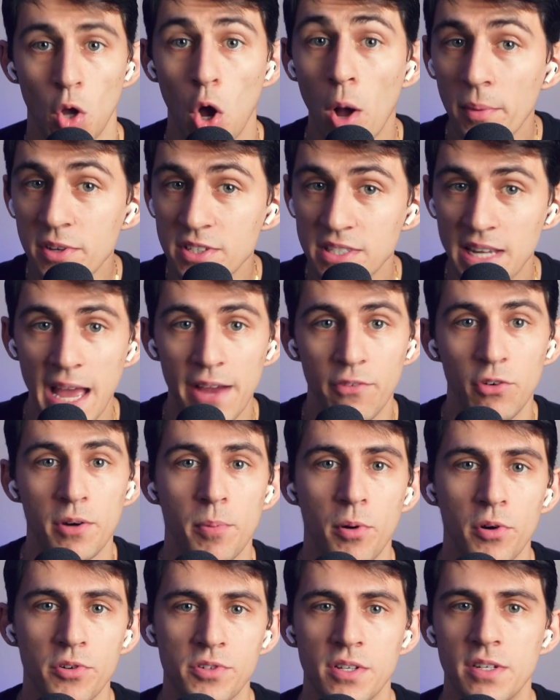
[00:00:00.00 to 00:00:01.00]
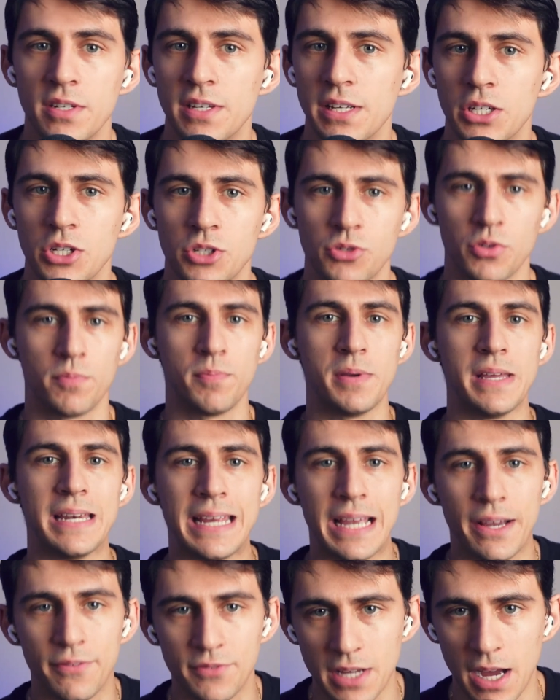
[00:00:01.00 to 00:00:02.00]
Almost every person deals with
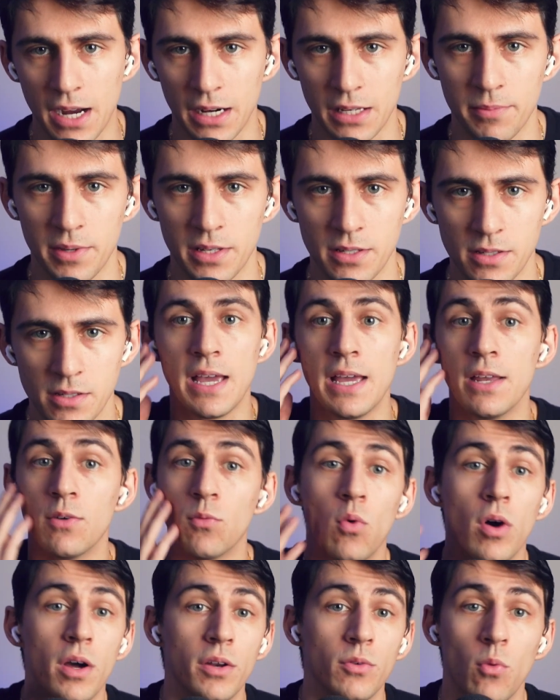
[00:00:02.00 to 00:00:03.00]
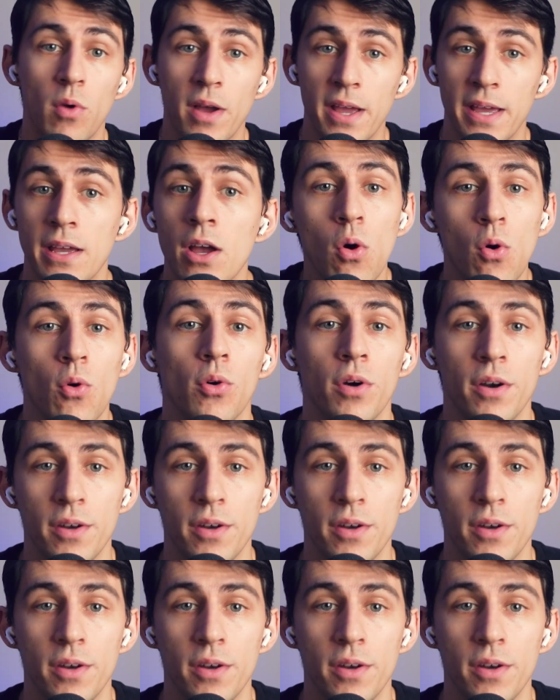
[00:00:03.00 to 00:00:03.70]
PDF documents in one way or